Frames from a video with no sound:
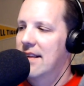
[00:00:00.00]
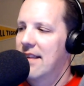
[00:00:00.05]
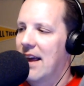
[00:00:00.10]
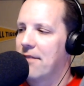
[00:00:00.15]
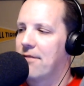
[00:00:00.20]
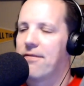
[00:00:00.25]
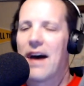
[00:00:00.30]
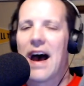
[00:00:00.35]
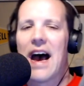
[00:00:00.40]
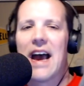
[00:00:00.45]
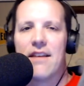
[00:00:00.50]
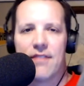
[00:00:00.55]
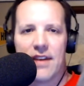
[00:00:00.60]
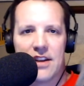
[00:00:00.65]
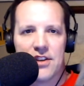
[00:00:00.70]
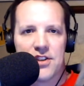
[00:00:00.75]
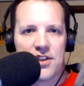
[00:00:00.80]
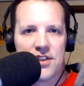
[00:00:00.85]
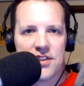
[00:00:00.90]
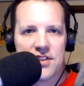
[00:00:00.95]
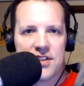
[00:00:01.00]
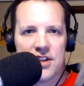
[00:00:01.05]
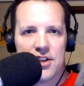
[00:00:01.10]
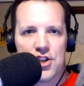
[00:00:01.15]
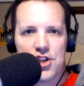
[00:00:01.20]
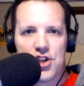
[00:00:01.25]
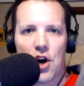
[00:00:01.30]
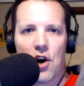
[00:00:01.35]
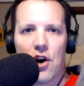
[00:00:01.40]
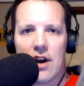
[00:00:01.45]
5 inches that
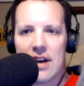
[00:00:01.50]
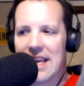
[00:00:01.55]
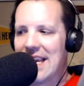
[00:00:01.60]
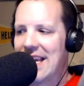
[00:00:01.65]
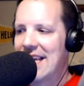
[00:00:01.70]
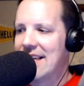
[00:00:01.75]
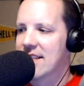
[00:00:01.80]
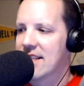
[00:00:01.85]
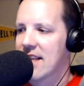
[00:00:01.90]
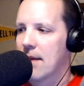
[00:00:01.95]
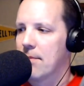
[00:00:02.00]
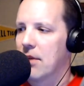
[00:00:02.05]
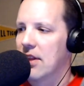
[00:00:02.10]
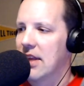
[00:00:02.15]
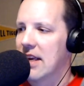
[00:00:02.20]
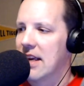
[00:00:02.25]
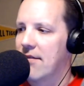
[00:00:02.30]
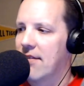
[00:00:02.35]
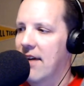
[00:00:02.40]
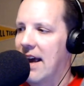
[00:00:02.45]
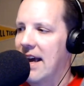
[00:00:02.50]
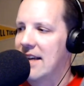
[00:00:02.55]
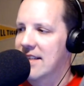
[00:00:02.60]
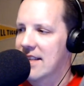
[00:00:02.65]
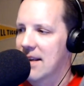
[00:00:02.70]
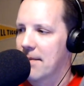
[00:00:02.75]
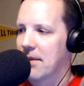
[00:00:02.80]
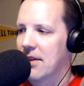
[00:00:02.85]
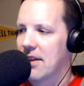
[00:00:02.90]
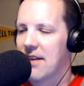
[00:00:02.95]
Sean East, I believe, has.
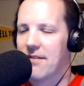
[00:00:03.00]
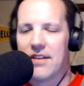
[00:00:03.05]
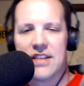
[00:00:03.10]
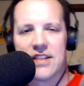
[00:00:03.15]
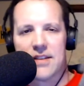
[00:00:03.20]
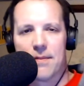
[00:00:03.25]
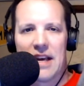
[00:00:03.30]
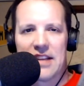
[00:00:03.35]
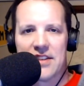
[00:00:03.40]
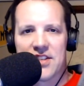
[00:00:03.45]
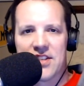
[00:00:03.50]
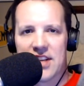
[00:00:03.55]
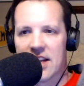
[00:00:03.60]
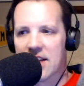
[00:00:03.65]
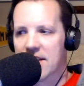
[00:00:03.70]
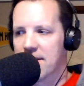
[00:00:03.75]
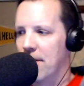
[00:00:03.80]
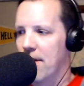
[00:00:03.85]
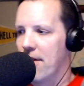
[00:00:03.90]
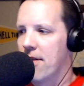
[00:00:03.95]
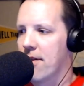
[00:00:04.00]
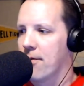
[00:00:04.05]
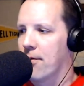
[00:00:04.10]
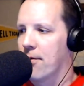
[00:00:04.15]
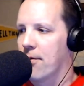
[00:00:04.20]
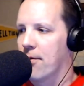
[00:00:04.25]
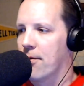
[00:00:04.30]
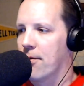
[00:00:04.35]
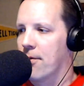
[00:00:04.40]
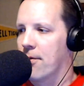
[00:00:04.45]
I believe he's about
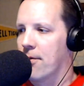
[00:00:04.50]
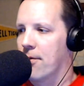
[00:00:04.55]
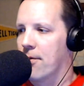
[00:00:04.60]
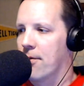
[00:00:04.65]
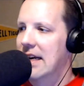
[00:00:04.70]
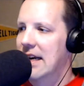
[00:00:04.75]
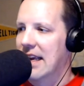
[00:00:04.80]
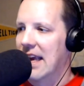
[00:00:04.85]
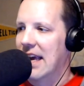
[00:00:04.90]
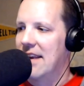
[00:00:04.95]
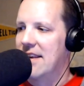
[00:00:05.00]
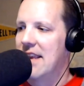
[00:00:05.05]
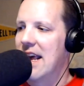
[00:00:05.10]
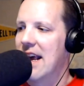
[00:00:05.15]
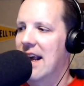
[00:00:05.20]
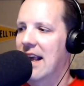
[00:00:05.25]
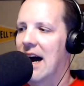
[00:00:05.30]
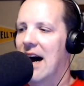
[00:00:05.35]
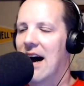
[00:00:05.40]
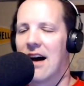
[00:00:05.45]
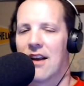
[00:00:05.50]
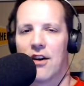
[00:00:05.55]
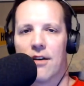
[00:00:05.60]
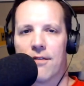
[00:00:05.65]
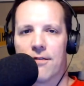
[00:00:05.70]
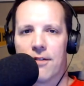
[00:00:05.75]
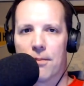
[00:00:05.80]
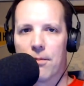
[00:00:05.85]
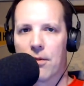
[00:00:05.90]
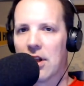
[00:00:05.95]
6'3". Again, Nick Honor
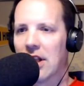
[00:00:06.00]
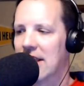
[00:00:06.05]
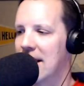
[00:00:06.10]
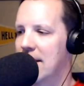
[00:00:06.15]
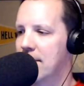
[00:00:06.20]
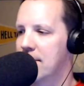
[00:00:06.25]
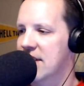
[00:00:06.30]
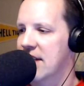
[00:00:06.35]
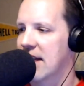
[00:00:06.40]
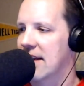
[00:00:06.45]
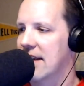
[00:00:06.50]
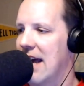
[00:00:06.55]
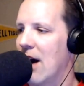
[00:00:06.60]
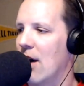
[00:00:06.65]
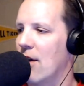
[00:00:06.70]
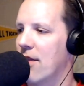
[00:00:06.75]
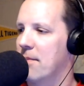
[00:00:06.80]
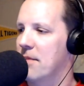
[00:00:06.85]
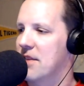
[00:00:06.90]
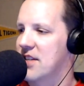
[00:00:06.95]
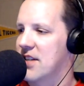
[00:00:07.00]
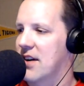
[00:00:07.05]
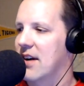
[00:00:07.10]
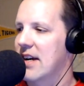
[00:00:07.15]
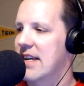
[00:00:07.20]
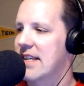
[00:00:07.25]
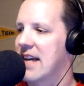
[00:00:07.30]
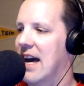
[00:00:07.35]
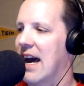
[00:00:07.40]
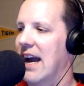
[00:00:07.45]
from Clemson, now the
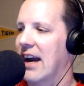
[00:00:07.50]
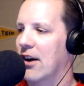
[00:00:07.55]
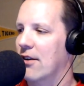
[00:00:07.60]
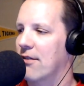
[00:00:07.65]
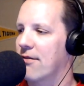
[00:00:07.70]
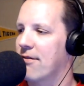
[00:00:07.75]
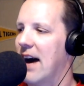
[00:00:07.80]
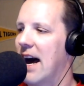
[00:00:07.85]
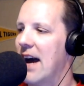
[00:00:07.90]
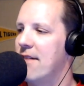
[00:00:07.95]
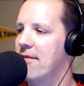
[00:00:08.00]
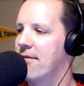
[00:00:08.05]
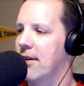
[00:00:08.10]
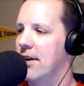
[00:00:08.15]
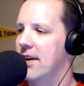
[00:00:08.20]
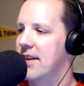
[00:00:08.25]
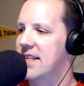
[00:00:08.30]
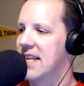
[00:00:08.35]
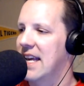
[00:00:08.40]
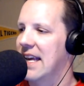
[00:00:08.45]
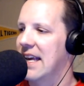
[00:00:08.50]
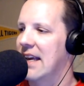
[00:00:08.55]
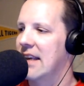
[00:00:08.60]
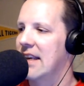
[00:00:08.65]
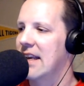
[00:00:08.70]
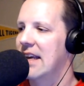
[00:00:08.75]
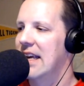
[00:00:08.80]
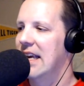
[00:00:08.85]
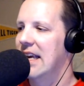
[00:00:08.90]
Missouri Tiger, 5'10".